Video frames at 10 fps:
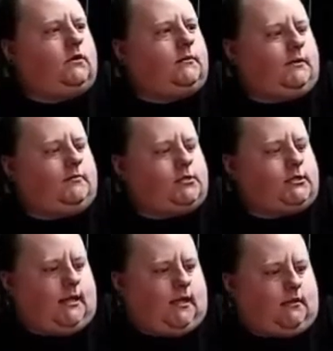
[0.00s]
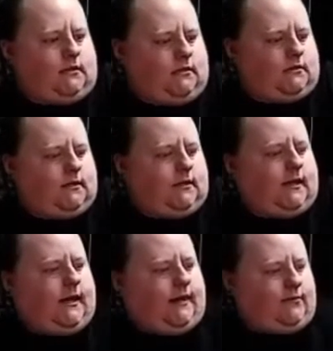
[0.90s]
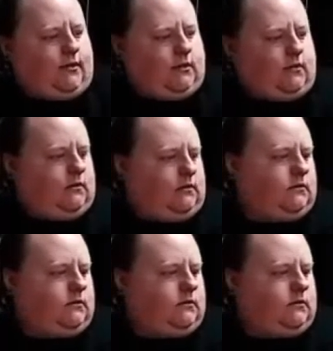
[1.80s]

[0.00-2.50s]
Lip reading: toilet paper stand that I have here.